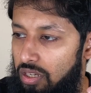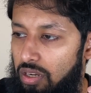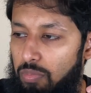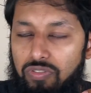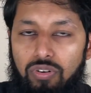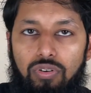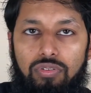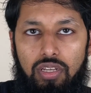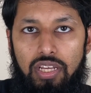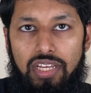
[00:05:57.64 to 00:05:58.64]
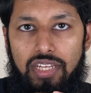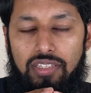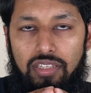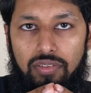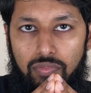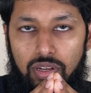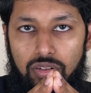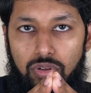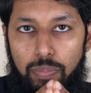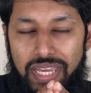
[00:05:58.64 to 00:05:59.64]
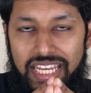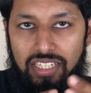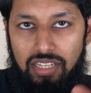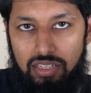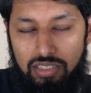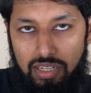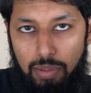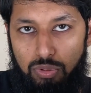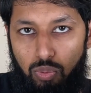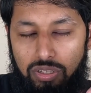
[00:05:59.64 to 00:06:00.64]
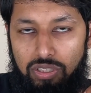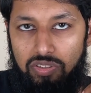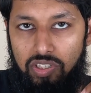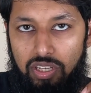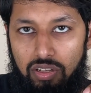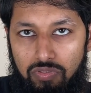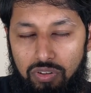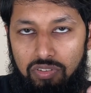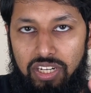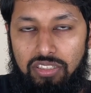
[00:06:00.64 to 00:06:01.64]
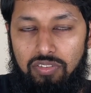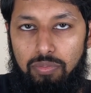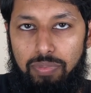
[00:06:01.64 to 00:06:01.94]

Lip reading: Number four is repeat steps 1 to 3 for the rest of the